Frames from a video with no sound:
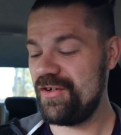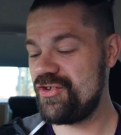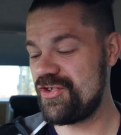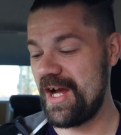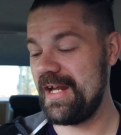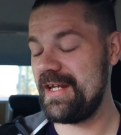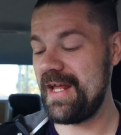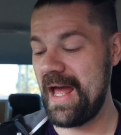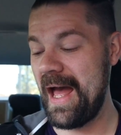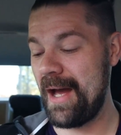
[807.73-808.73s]

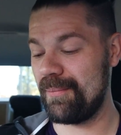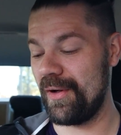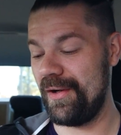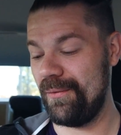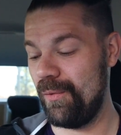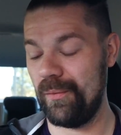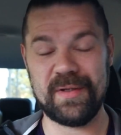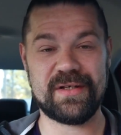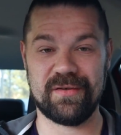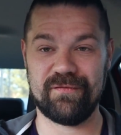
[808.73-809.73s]
Shiny Abra will
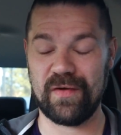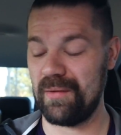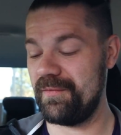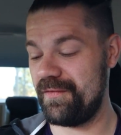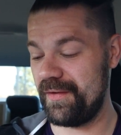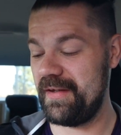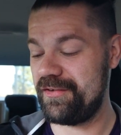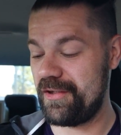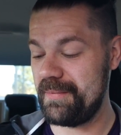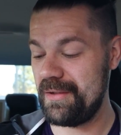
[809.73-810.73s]
be confirmed for
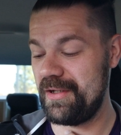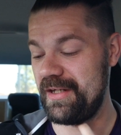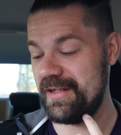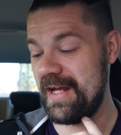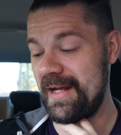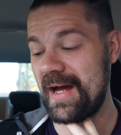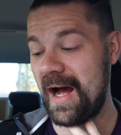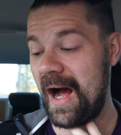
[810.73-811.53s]
this community day.